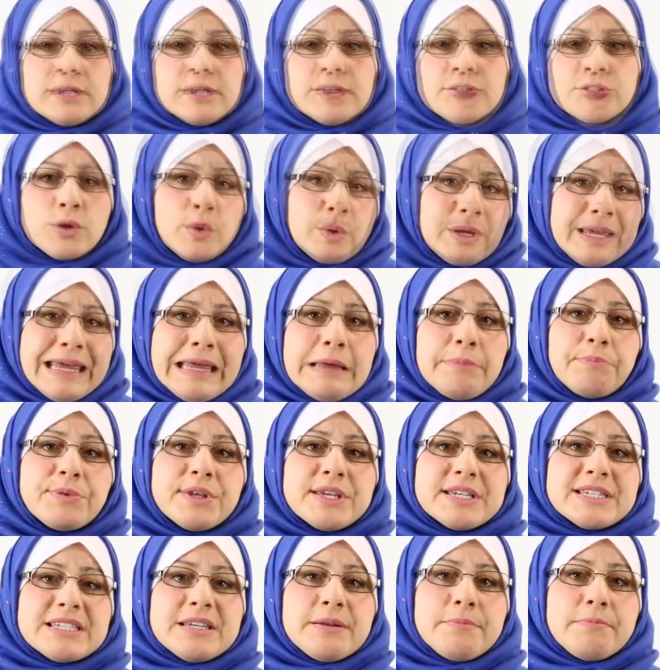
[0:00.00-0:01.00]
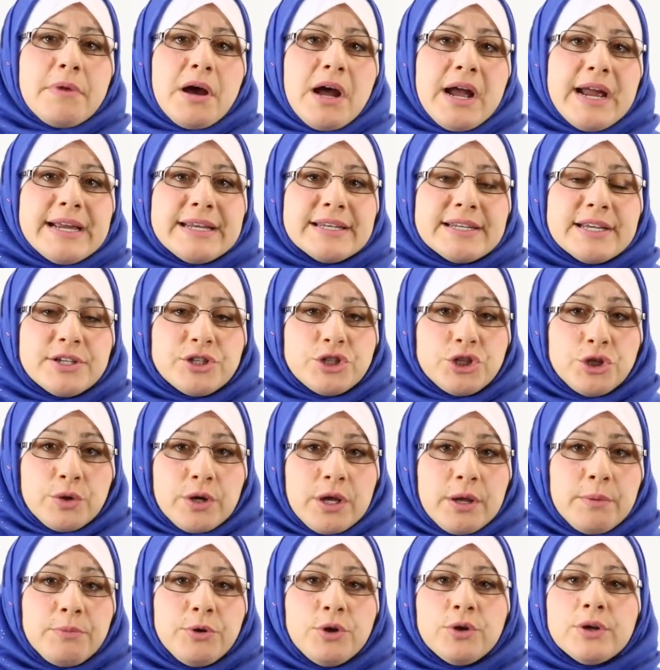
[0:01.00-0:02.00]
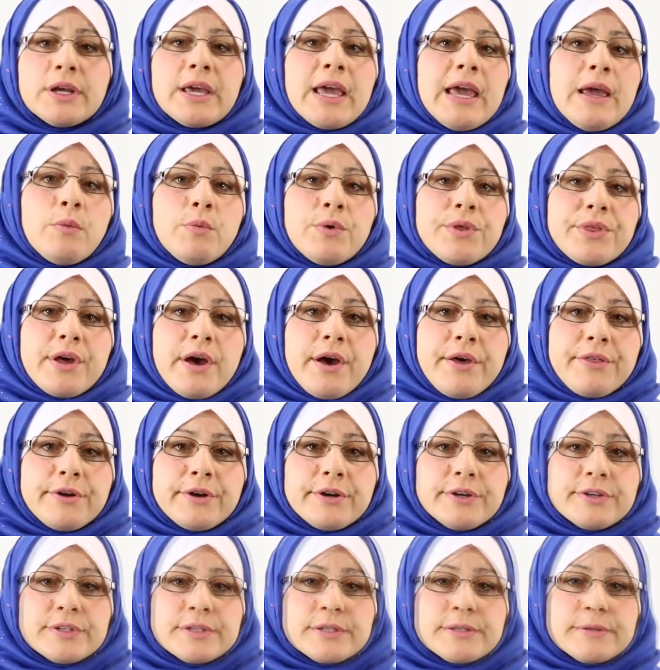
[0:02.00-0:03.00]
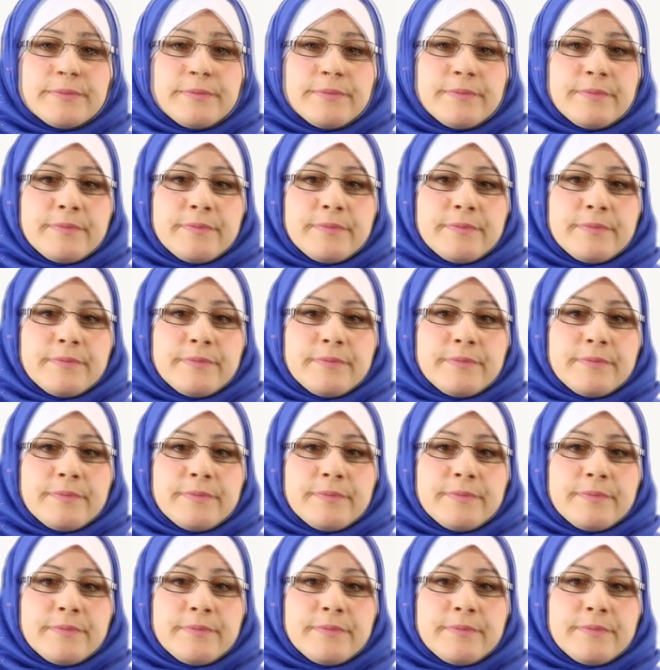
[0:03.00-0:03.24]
So keep this in mind as you communicate others.